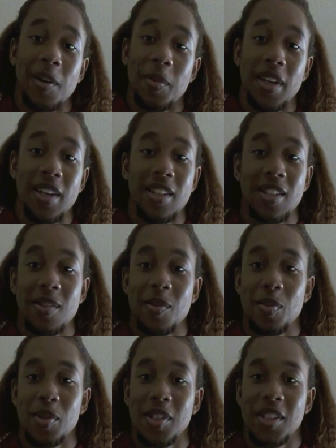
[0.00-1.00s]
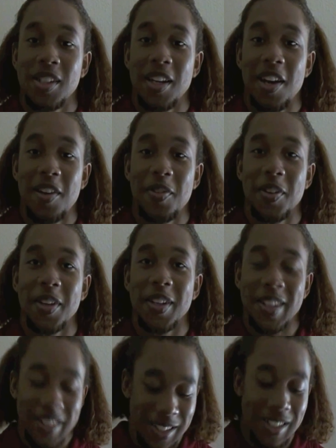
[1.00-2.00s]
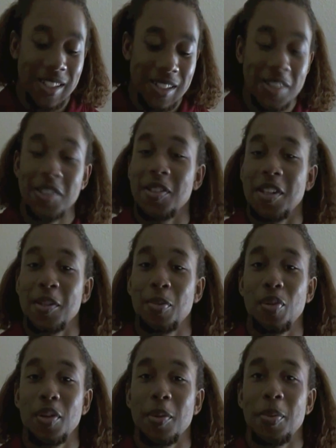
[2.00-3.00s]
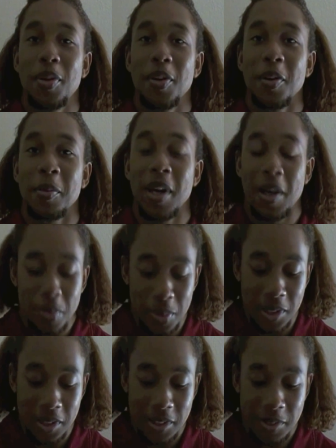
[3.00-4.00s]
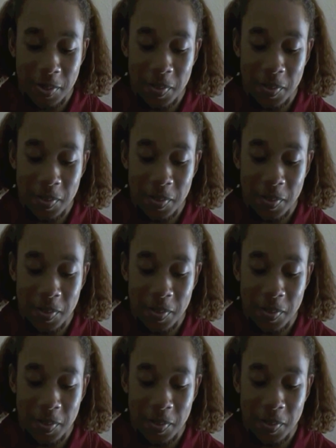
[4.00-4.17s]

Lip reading: I'm 87% African. So that's pretty pure in my book.